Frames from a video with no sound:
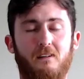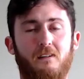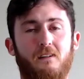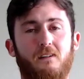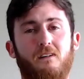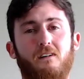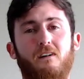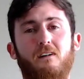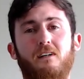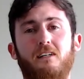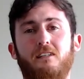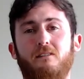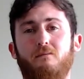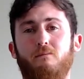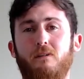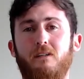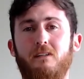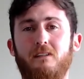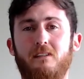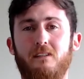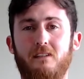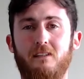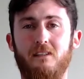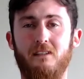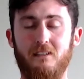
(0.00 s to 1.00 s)
Nice
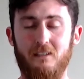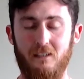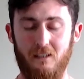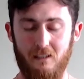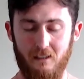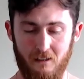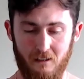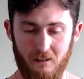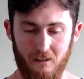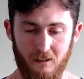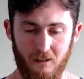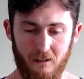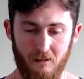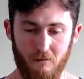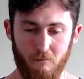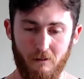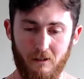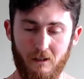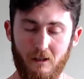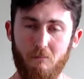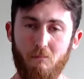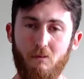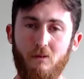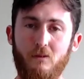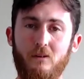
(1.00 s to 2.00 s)
business, but
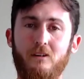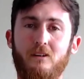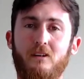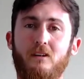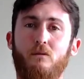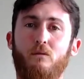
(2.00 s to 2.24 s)
I put in